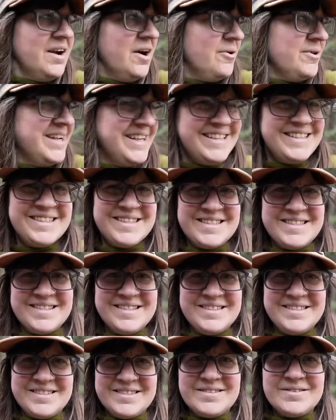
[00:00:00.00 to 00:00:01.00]
well, yeah, it's,
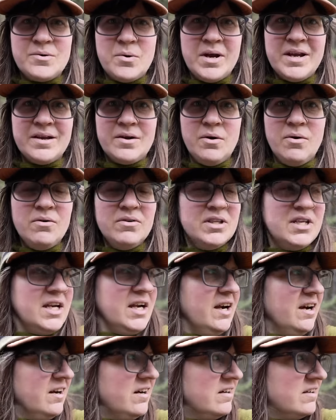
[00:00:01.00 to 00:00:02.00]
it's quite cold
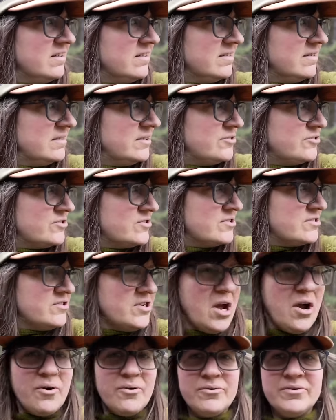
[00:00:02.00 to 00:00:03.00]
here. There's
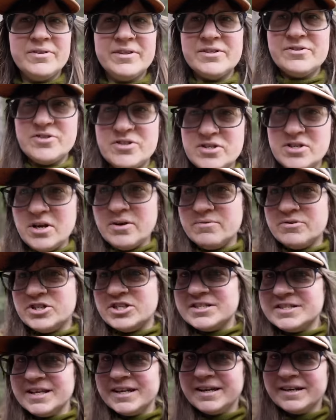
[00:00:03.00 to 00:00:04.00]
snow. There's snow
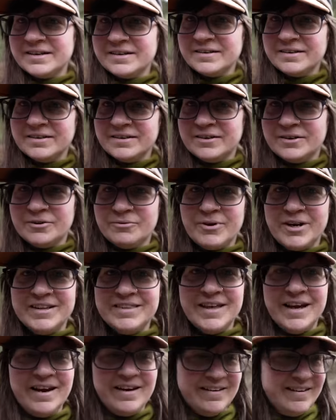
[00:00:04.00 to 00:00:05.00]
just like
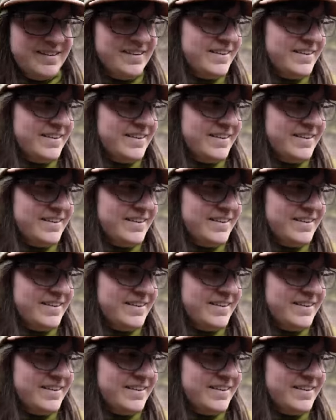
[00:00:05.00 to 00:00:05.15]
right there.